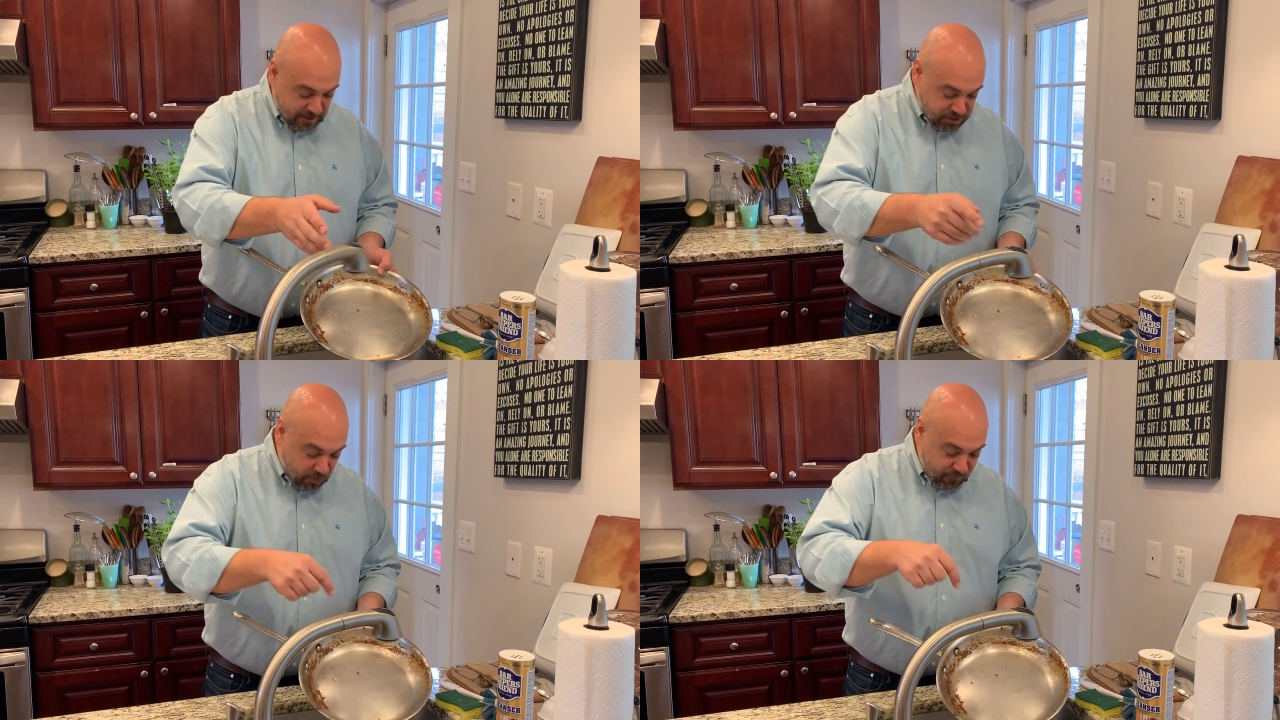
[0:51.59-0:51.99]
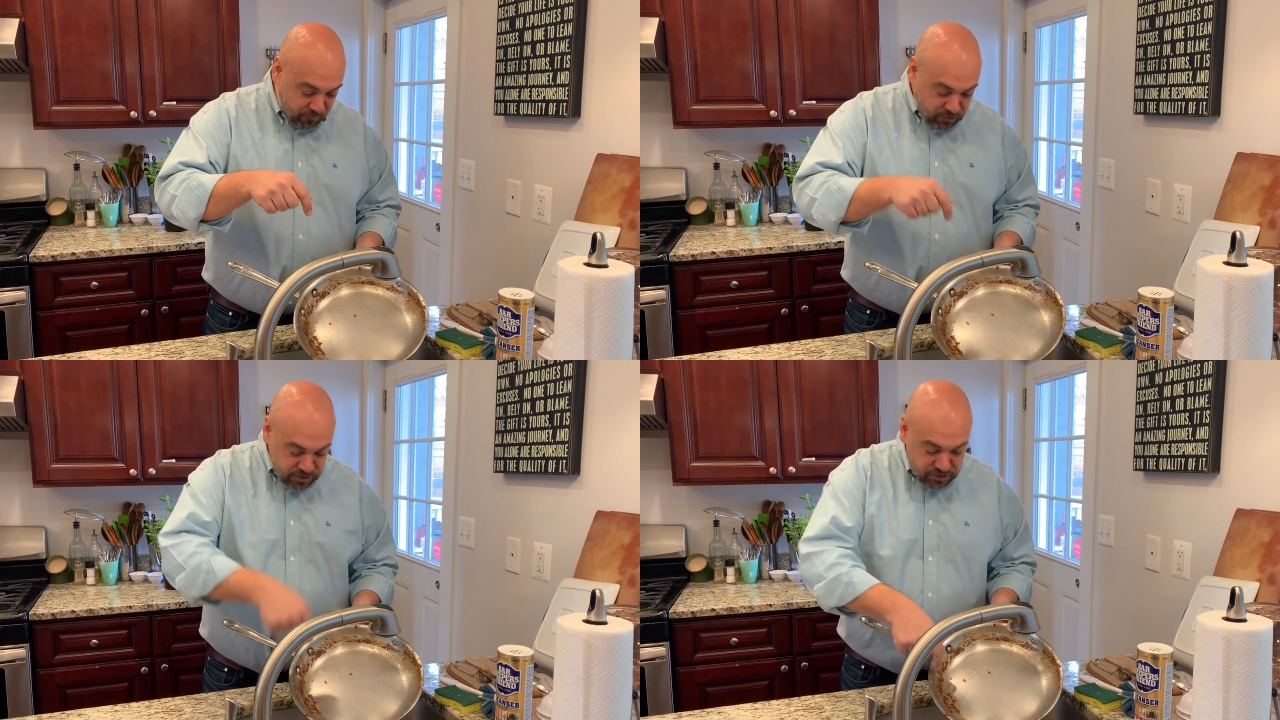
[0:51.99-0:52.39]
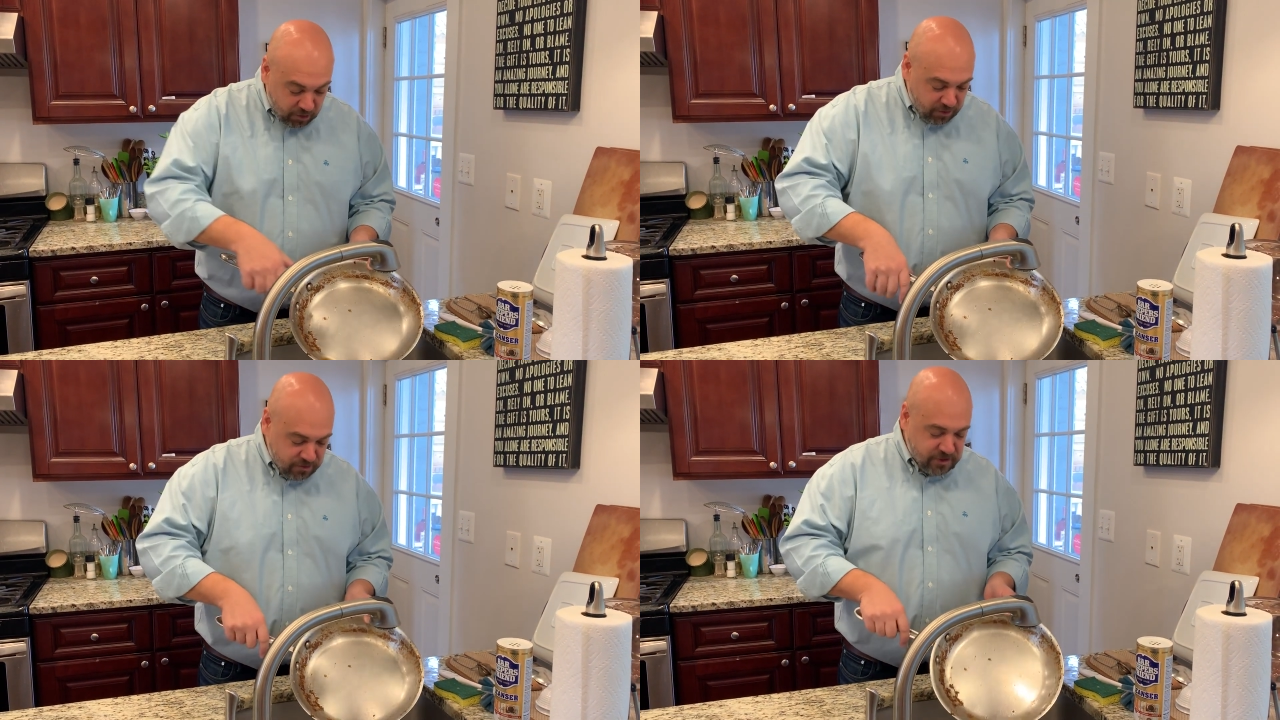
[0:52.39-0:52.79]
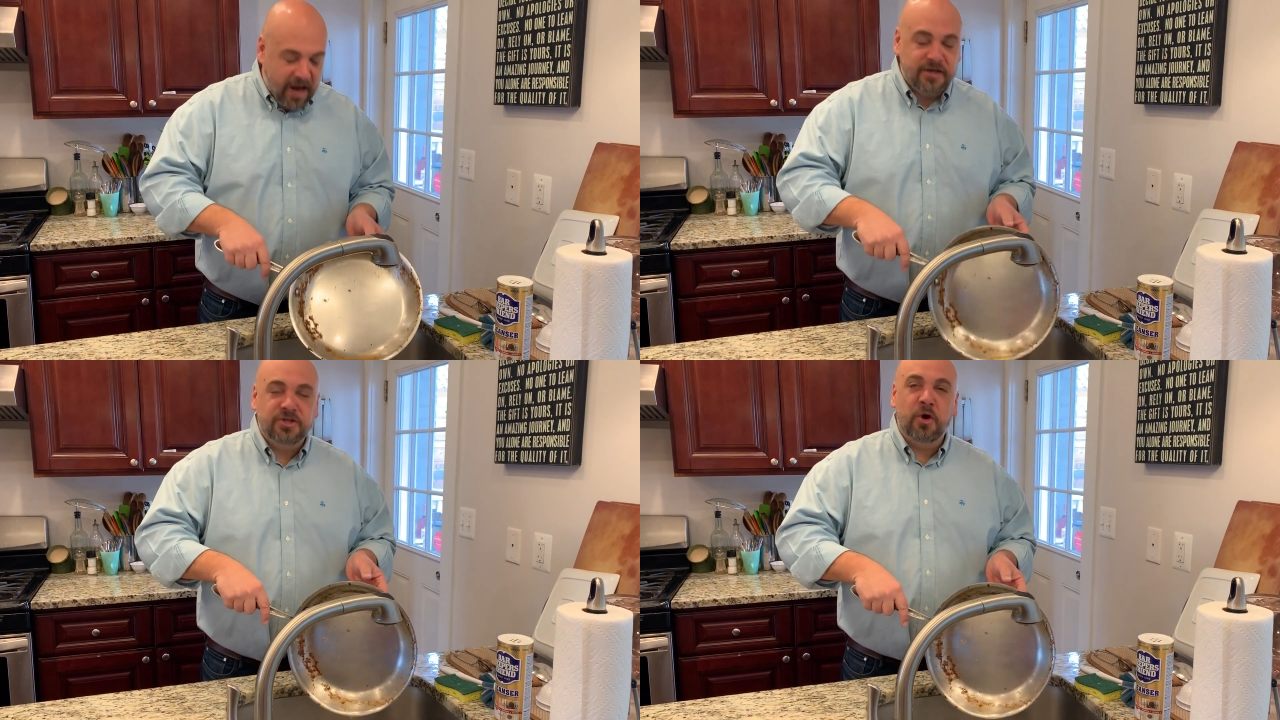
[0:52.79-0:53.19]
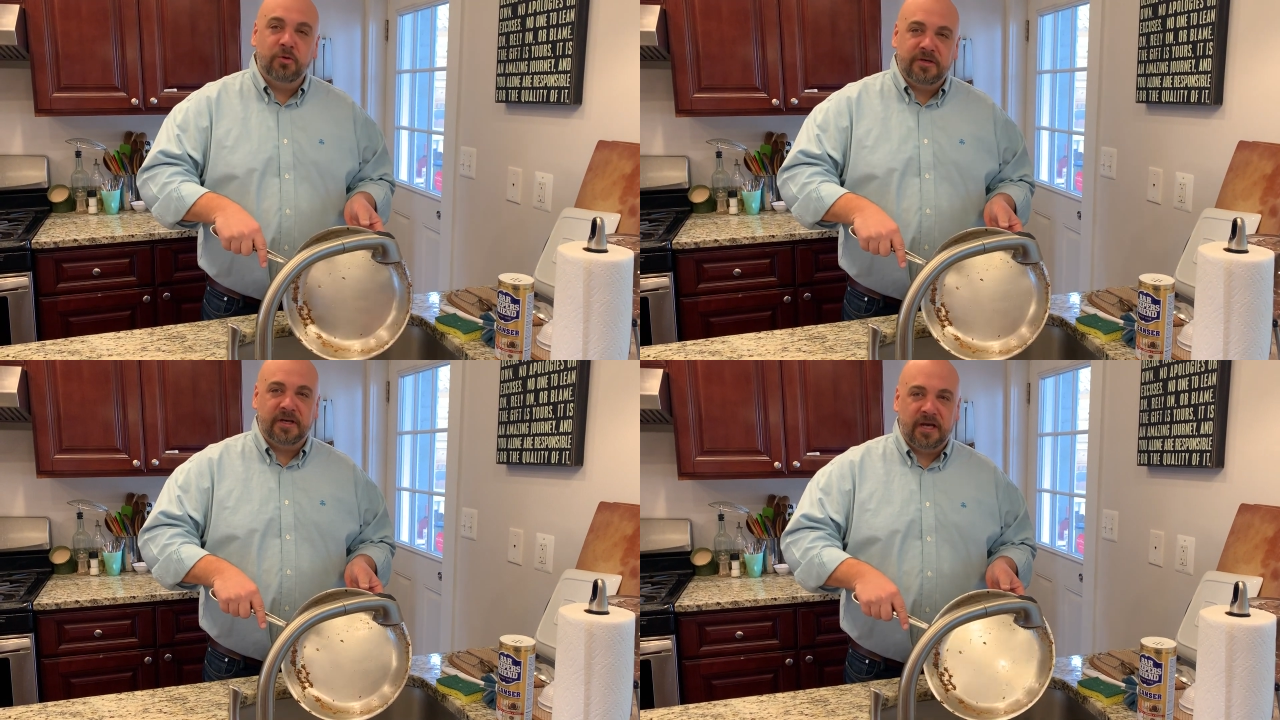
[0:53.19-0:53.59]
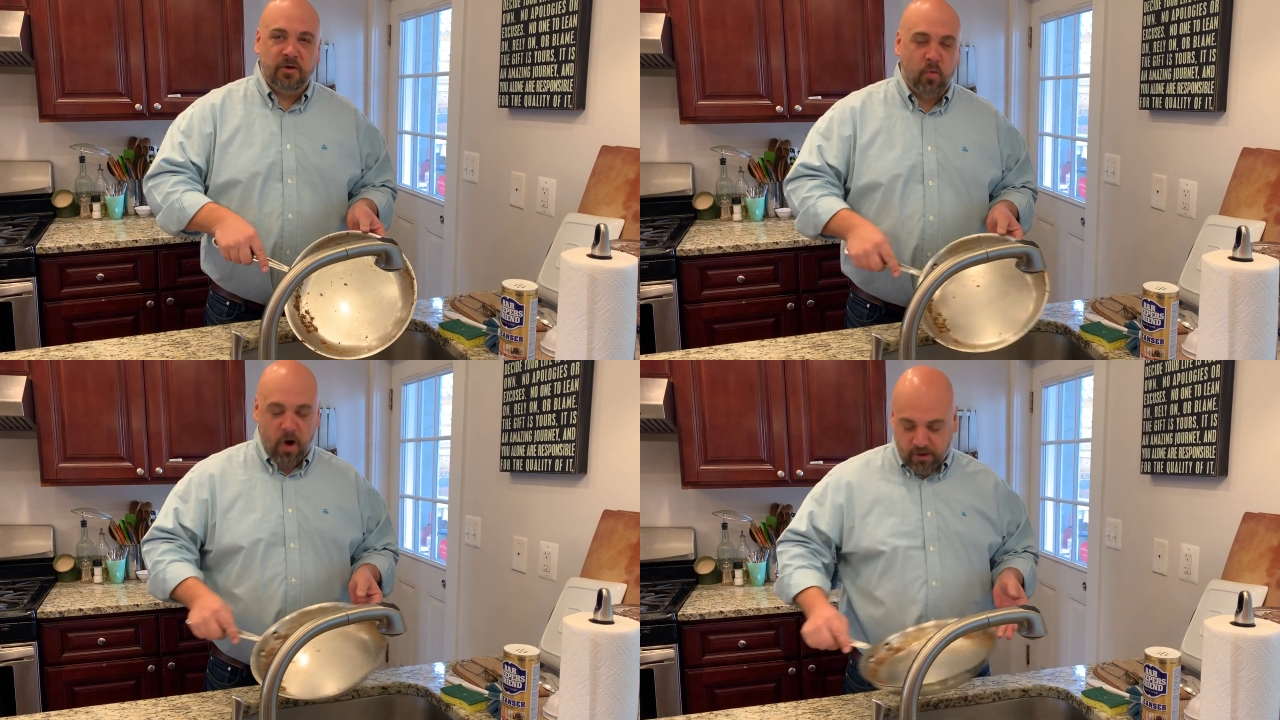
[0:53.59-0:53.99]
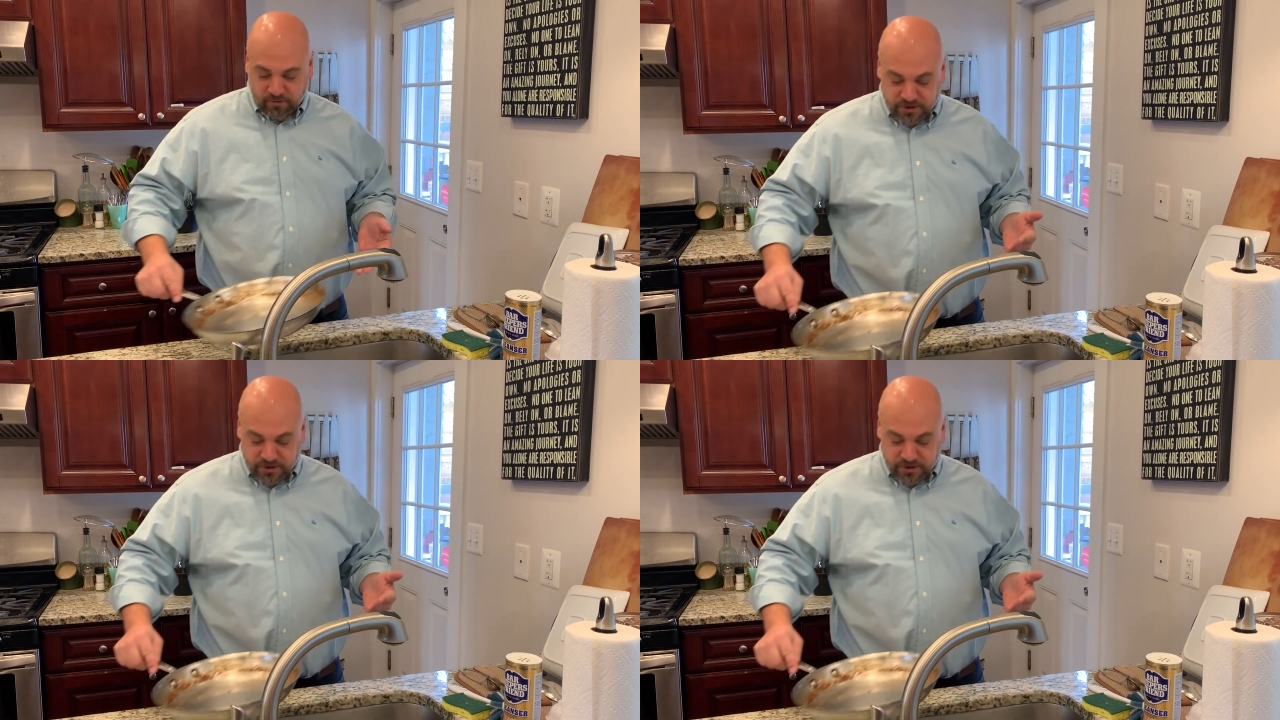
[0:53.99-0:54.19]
So for starters, I soaked it in water,